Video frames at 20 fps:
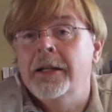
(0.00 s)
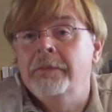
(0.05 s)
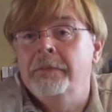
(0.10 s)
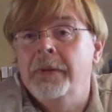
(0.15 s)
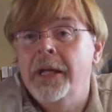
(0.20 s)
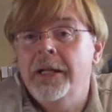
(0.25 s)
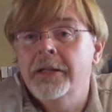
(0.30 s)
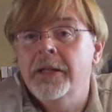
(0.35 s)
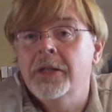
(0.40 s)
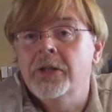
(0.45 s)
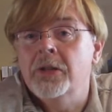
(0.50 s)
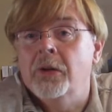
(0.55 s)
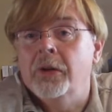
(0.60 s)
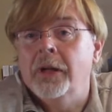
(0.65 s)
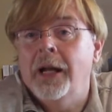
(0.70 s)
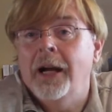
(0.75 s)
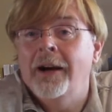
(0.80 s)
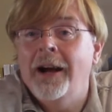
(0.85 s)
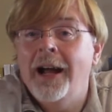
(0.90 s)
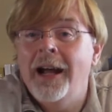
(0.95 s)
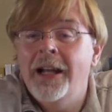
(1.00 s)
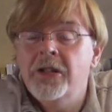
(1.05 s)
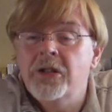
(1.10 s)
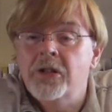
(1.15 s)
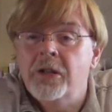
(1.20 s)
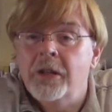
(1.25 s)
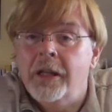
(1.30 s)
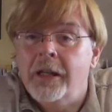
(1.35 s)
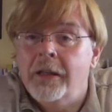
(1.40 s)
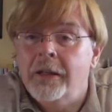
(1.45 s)
base this on are
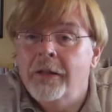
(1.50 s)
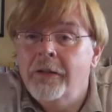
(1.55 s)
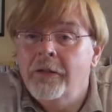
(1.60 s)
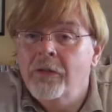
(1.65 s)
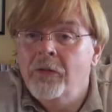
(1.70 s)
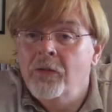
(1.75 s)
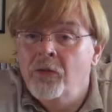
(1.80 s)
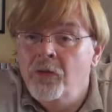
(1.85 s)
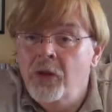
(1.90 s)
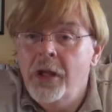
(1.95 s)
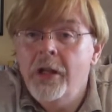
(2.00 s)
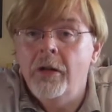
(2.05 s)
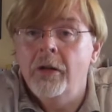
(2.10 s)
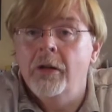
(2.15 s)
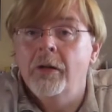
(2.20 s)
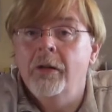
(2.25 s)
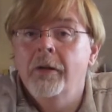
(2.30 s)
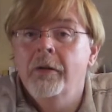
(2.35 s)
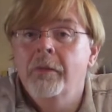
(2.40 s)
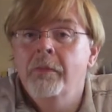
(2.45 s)
actually real,